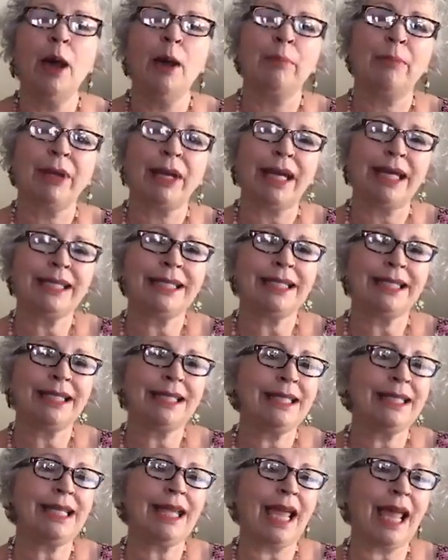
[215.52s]
But I
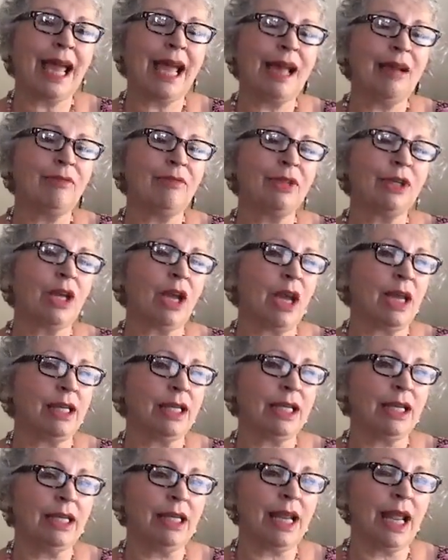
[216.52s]
didn't have the kind of
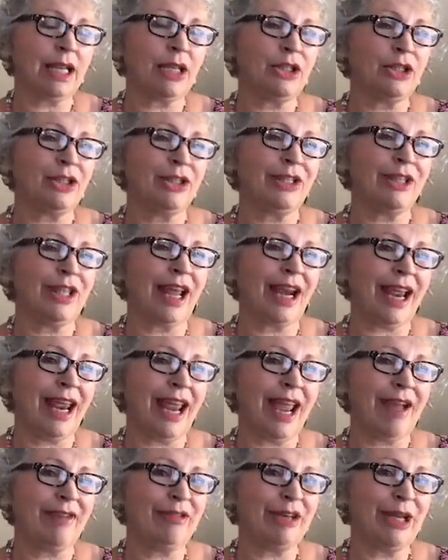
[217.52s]
connection that I
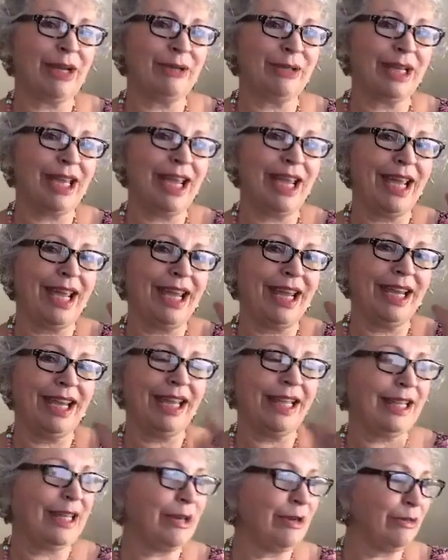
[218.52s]
have now. Yay,
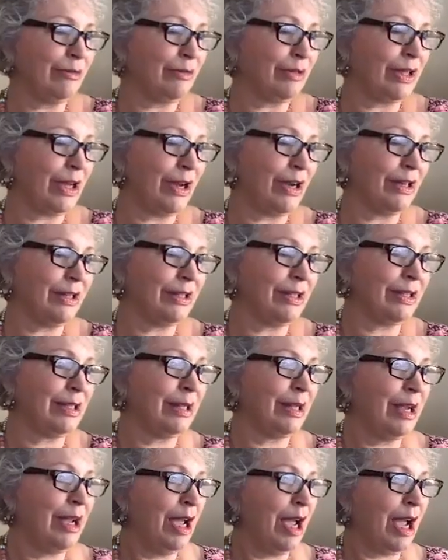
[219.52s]
hello for the hearts.
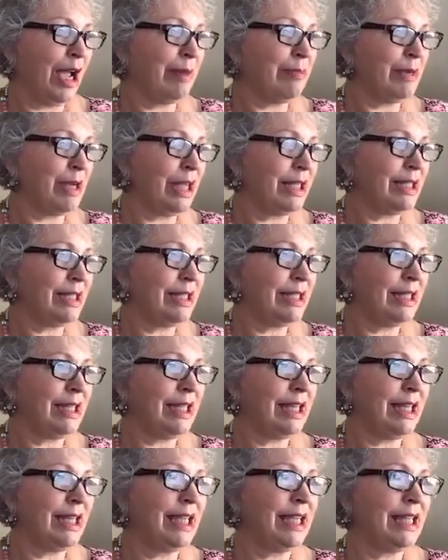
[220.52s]
I'm not
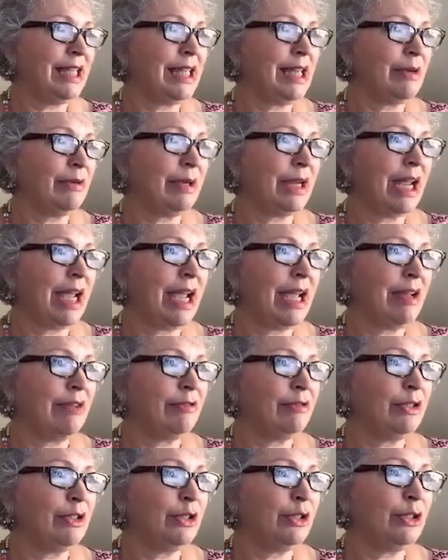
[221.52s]
seeing that we
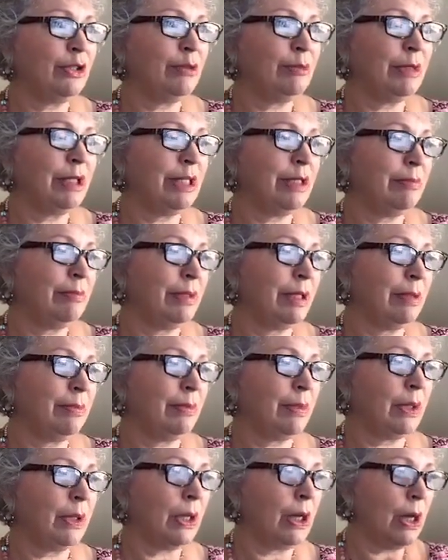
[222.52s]
have too many
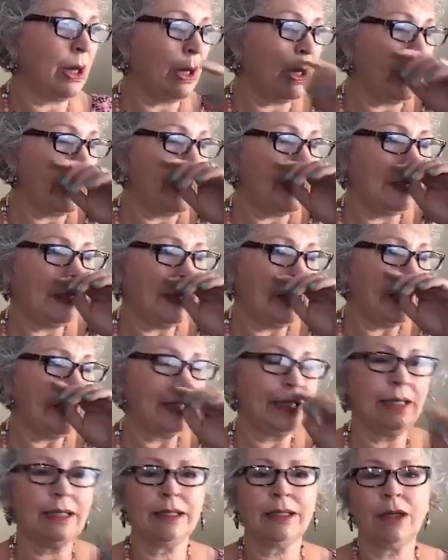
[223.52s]
people on
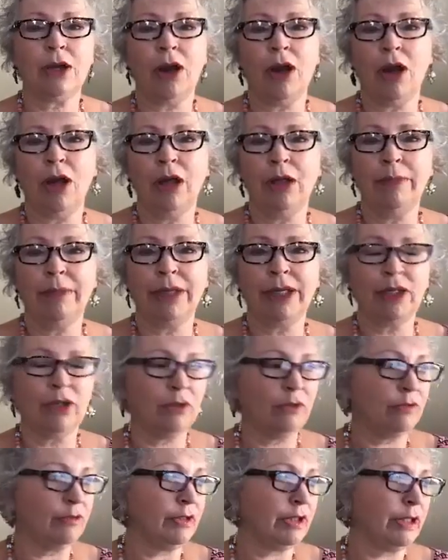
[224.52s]
the call, but
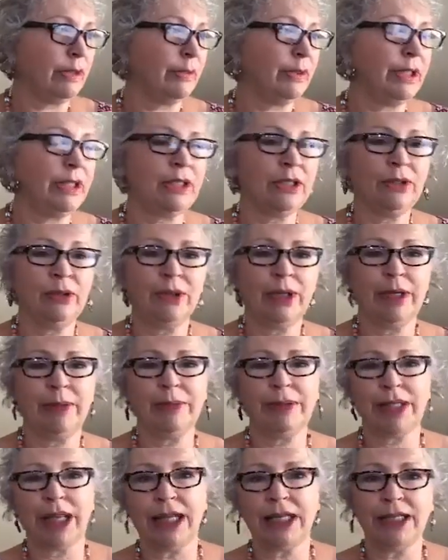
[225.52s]
hopefully we do. Keep
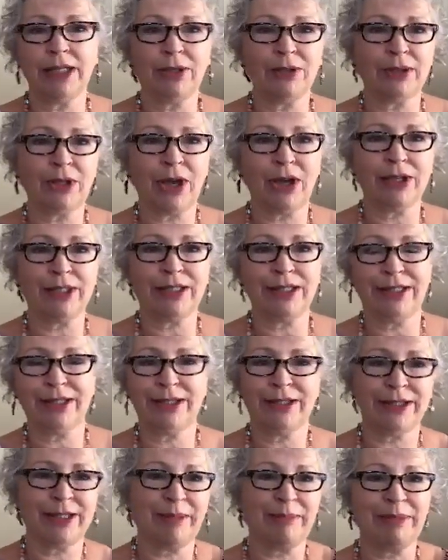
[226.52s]
sending those hearts and
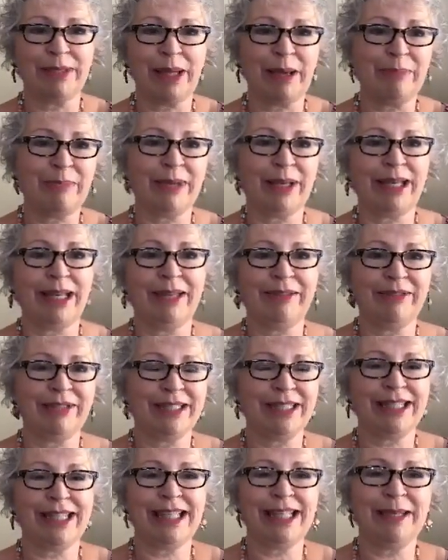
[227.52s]
those thumbs up. I love to
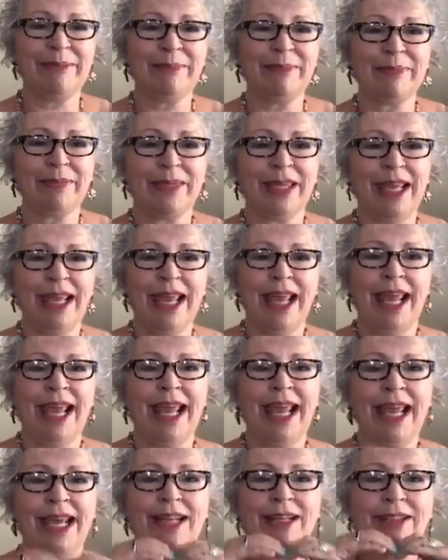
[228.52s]
see them.
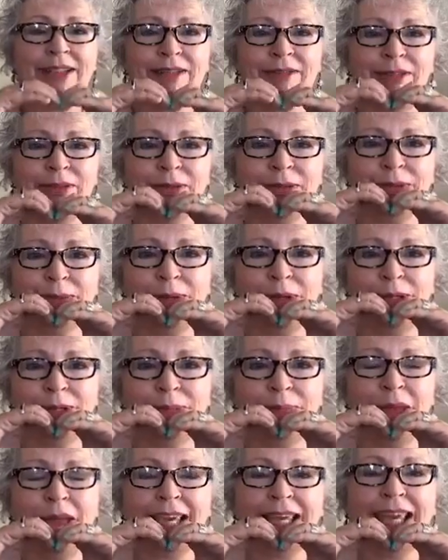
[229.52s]
And I'll give you some hearts
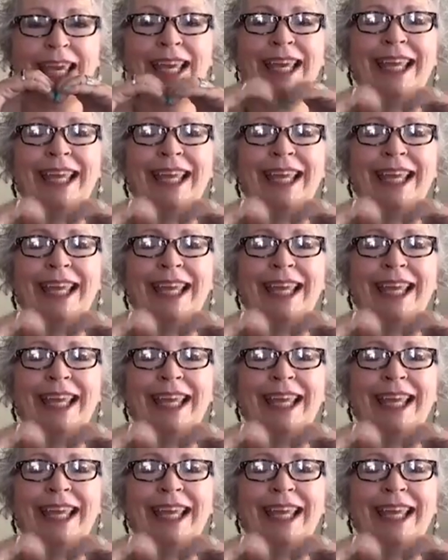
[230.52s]
back